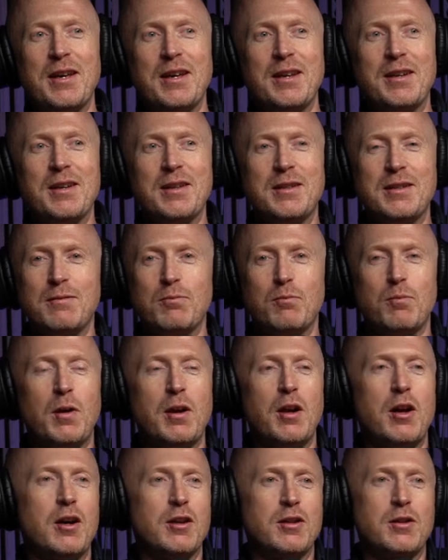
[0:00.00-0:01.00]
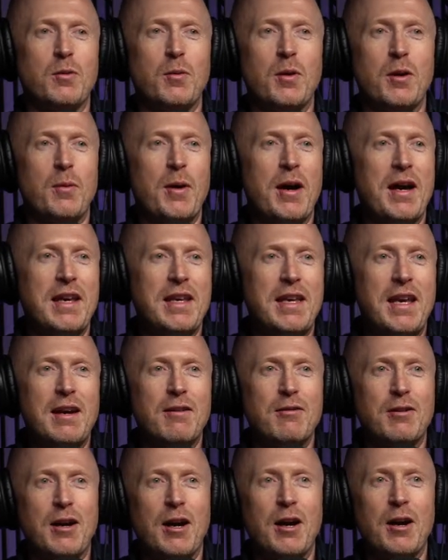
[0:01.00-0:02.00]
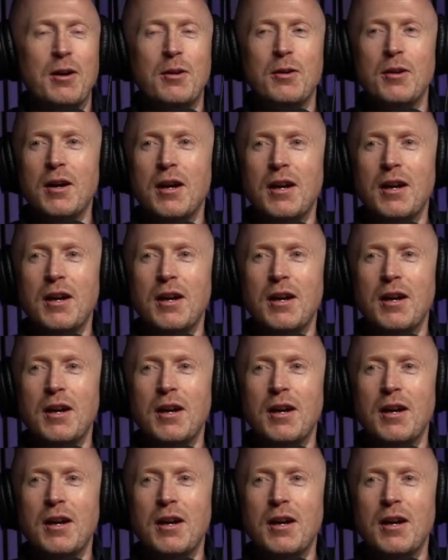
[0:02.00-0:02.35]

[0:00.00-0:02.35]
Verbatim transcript: Because when last I went away a year ago,